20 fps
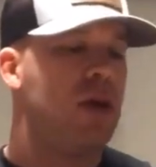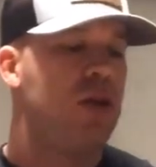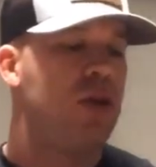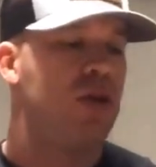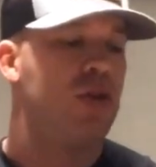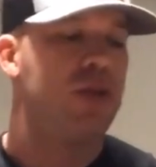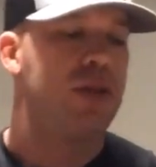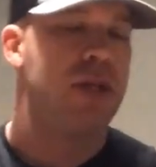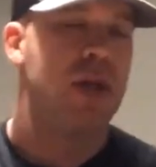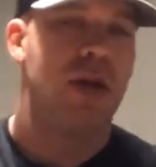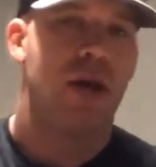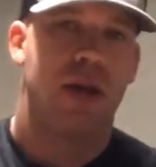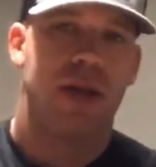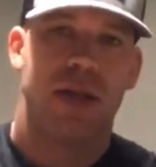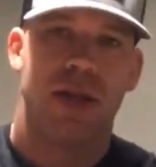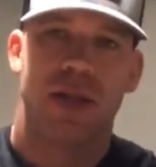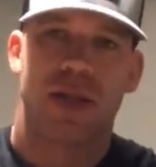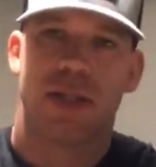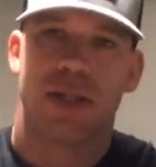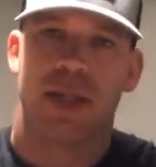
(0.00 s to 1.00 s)
used it on
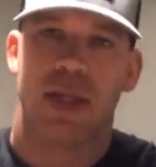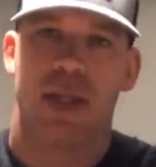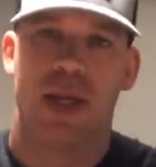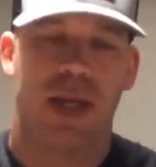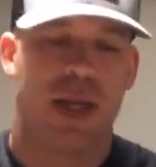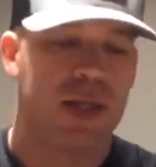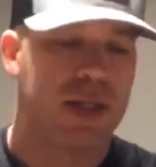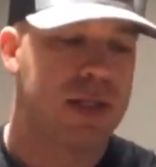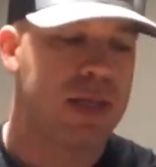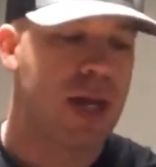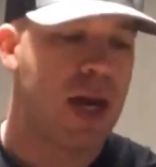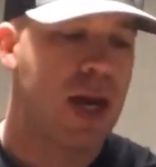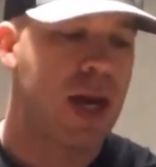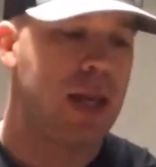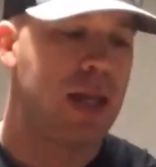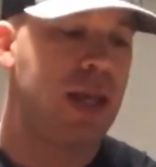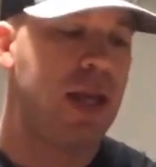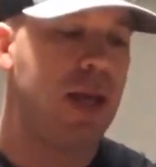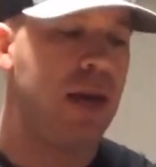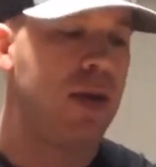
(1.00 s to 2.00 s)
the sling
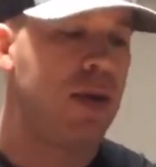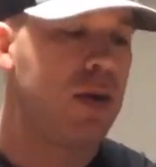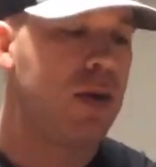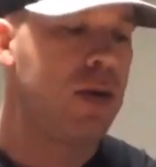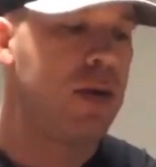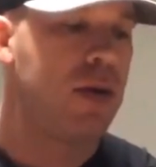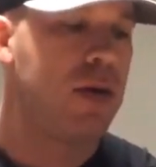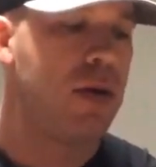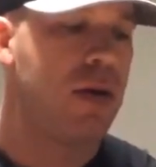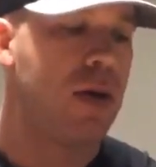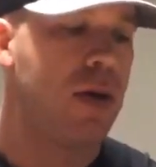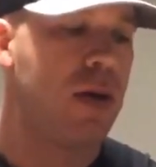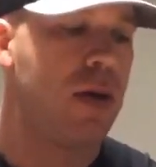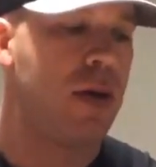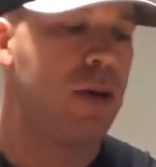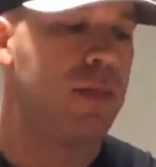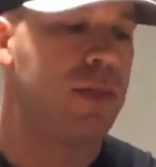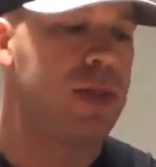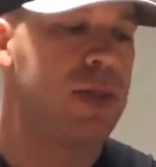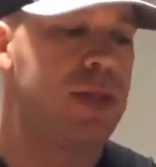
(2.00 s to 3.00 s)
side here,
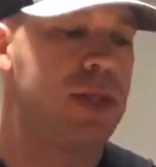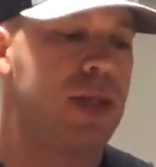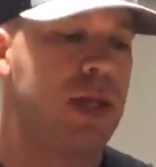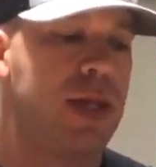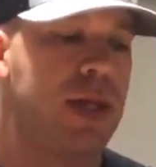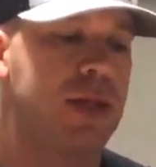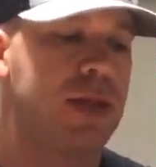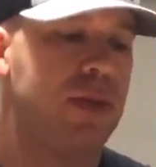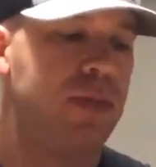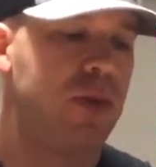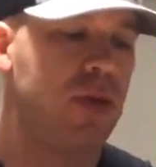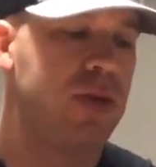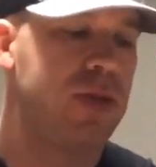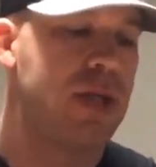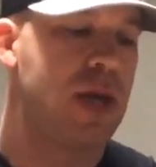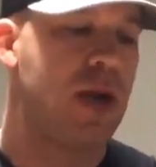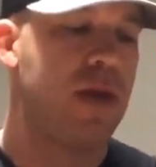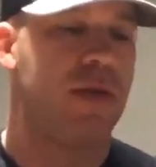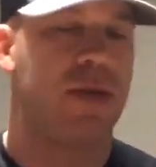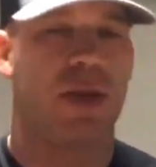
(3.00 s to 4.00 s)
just to get some use
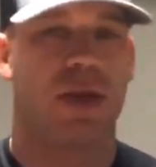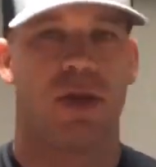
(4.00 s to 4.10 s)
out of it.